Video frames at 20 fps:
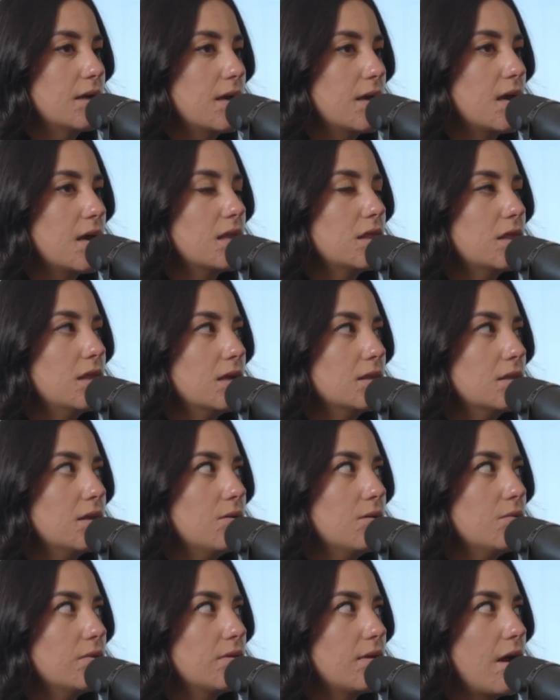And I think
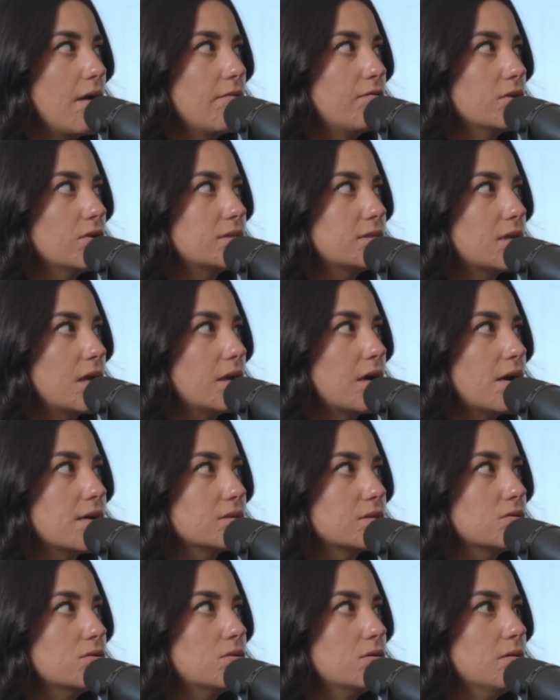that with every side
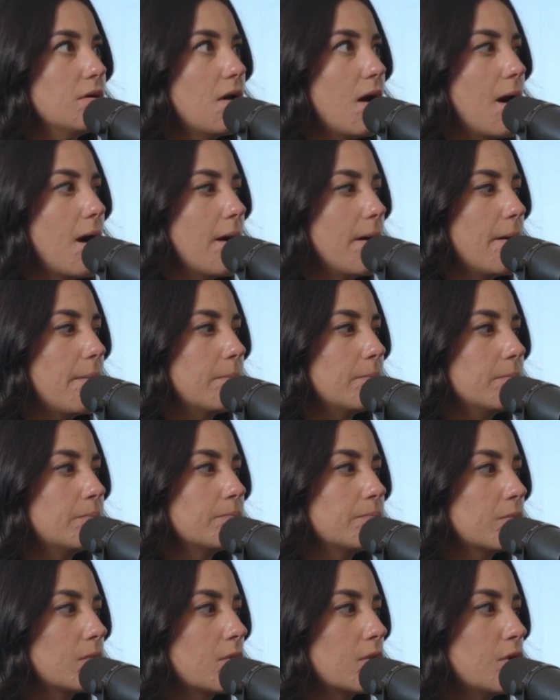hustle,
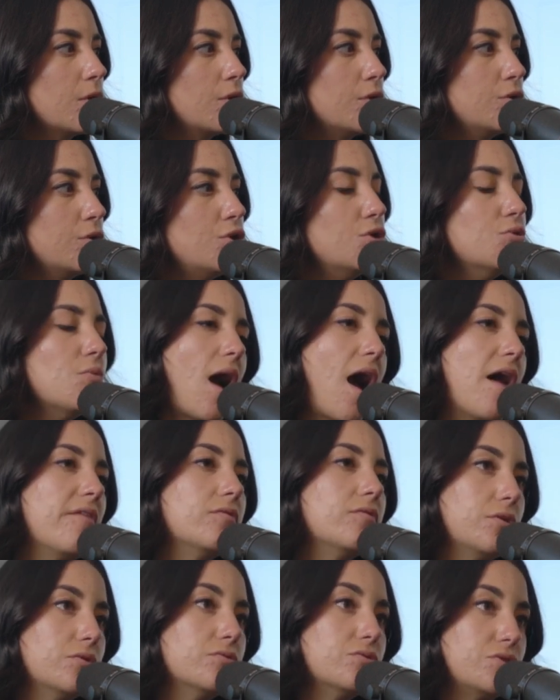new
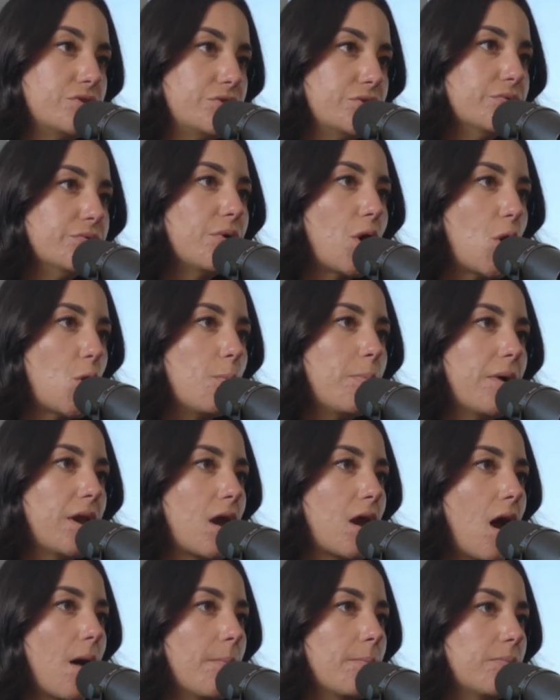avenues do open
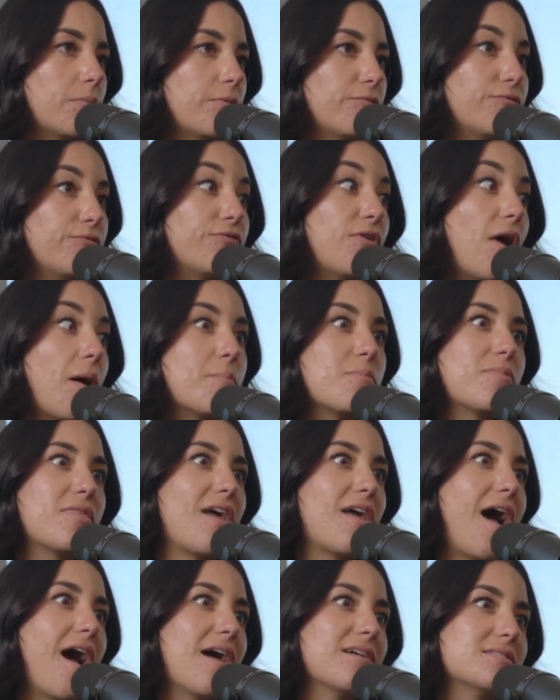up from
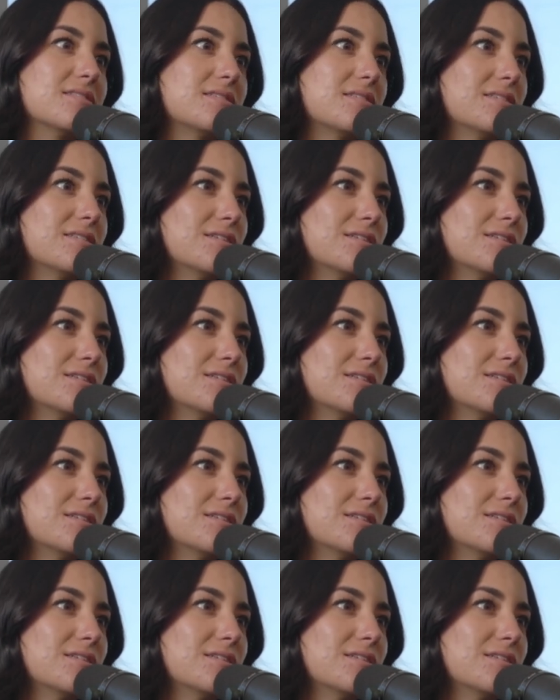that.